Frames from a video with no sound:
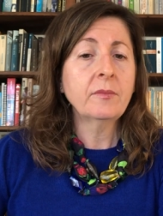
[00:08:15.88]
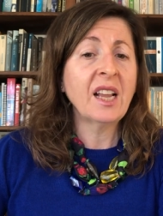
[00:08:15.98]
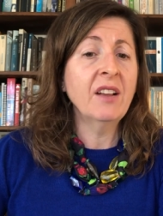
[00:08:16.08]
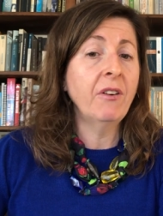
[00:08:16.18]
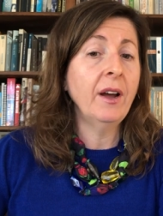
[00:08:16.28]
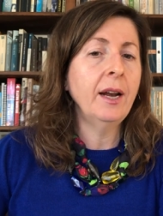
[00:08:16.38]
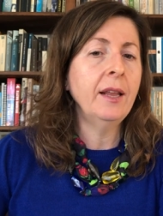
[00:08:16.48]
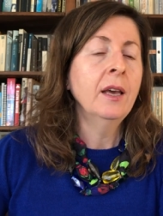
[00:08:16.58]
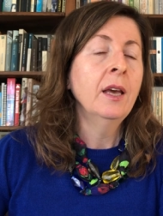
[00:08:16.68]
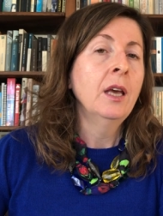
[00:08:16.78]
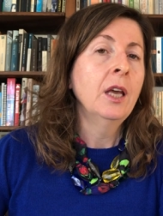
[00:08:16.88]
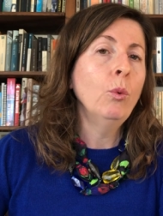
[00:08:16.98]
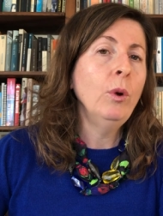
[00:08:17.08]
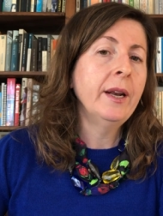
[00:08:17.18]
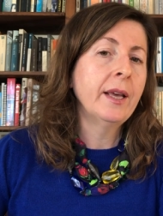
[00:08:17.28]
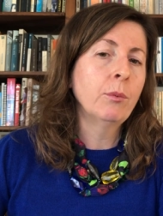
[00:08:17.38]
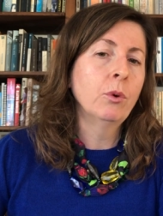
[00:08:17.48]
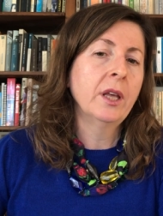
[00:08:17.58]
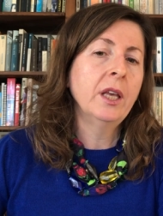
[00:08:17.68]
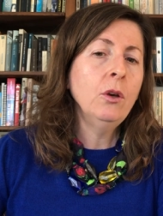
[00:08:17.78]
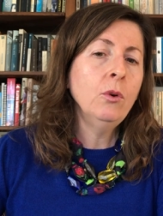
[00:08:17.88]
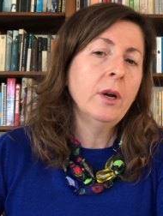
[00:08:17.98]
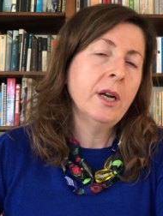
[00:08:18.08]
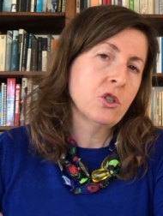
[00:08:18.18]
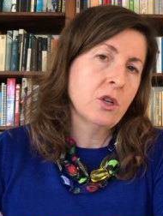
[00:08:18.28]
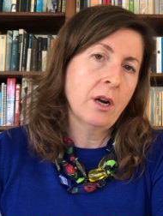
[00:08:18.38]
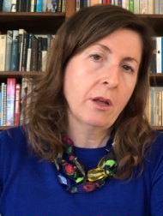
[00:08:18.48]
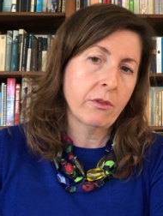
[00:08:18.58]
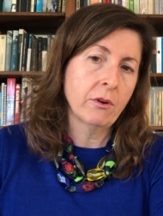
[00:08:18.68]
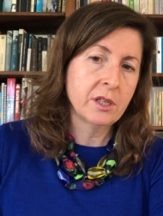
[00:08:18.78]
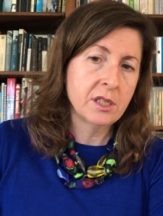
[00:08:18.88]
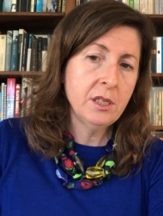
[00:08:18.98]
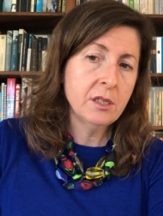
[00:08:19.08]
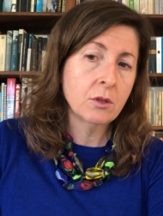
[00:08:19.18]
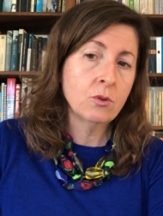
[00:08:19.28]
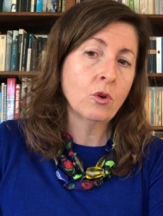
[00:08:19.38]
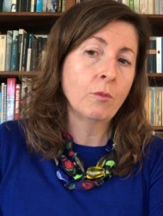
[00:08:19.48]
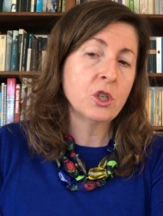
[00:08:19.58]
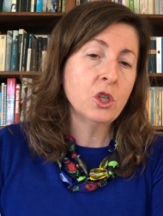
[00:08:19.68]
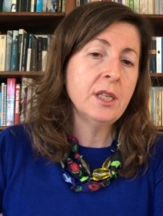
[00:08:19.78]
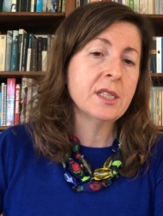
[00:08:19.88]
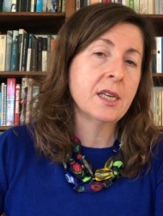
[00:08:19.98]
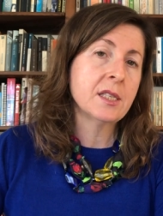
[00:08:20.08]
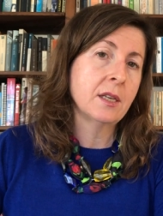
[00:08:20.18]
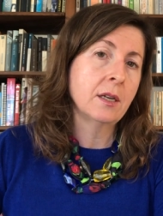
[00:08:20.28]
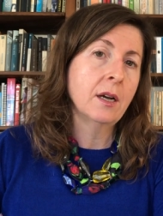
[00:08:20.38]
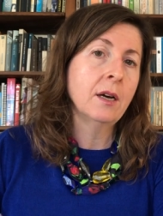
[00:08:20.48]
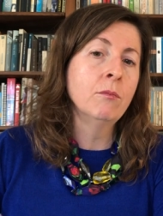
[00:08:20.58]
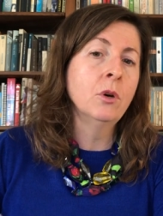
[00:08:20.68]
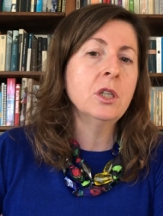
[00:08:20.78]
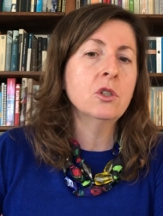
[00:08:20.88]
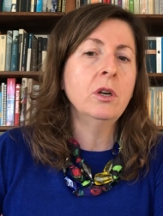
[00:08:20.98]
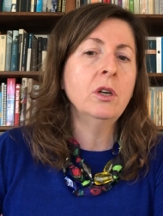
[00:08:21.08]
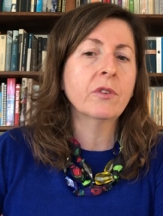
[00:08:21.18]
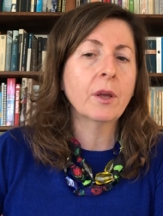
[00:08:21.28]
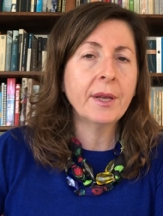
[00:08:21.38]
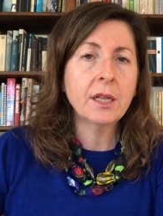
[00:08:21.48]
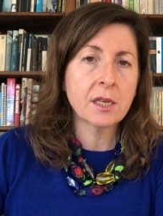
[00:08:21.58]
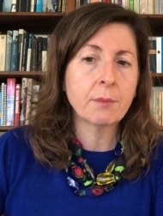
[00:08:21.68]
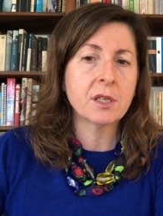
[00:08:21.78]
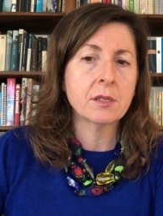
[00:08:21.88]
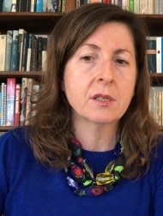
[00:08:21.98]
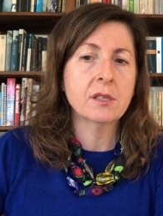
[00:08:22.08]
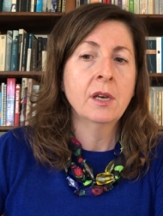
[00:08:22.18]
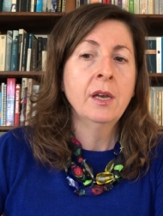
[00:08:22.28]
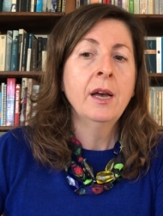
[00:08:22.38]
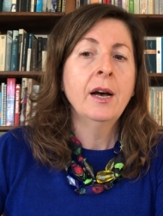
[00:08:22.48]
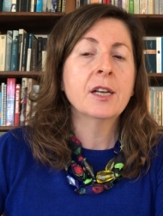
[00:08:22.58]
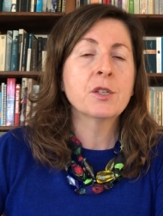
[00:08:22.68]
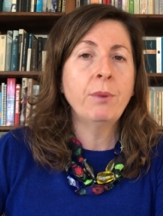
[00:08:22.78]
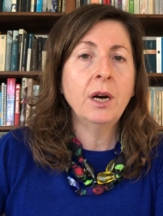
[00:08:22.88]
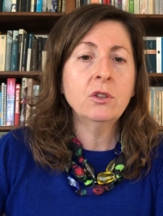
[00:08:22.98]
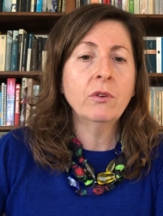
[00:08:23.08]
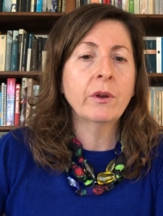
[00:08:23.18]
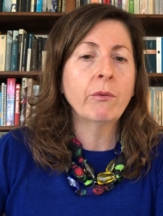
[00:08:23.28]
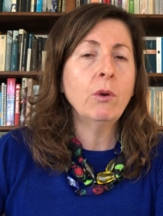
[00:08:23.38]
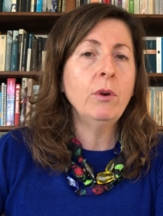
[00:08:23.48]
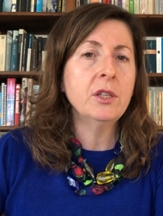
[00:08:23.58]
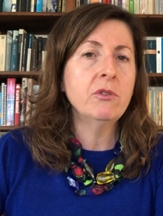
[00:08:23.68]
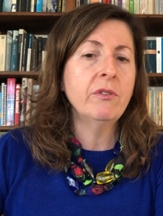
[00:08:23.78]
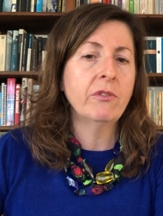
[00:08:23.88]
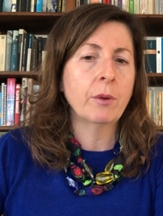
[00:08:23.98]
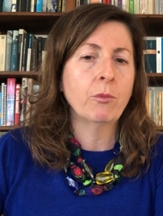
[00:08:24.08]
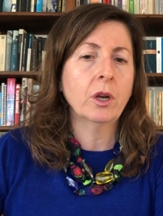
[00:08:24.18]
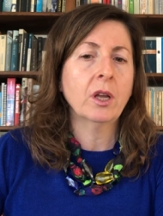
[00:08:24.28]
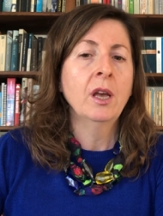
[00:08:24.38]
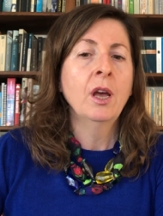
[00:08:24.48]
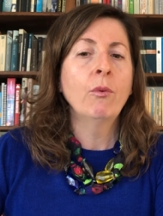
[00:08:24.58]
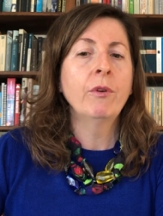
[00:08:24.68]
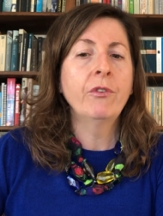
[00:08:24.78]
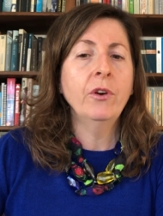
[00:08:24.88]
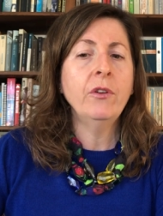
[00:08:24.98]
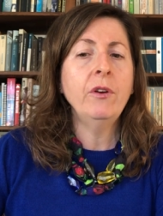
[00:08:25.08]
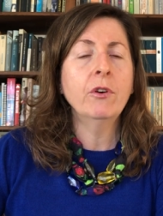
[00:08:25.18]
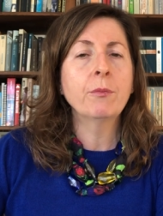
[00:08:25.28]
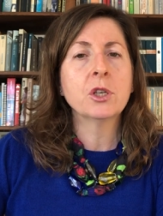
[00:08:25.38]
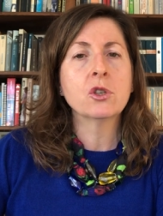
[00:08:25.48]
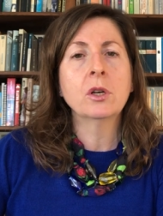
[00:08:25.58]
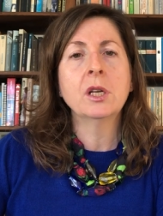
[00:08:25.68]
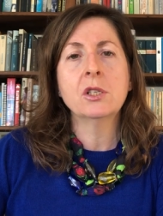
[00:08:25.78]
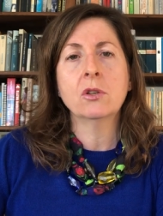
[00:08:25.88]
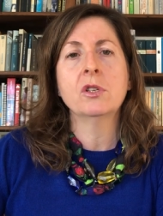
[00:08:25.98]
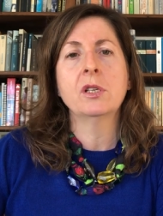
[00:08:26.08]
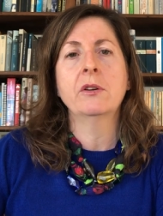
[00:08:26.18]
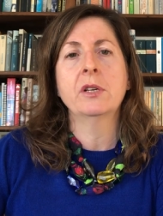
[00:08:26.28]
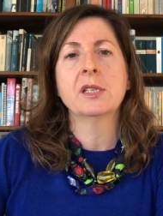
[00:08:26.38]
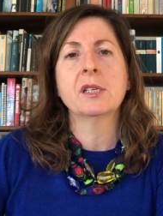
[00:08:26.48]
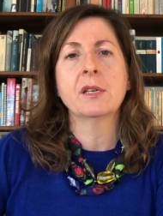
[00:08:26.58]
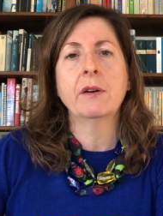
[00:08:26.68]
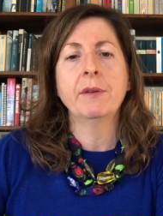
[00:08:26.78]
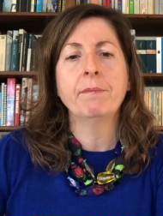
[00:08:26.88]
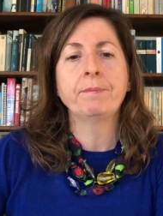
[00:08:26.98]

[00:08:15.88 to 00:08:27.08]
And finally, it will enable EU and national authorities to commission the testing and monitoring of chemical substances as part of the regulatory framework when further information is considered necessary.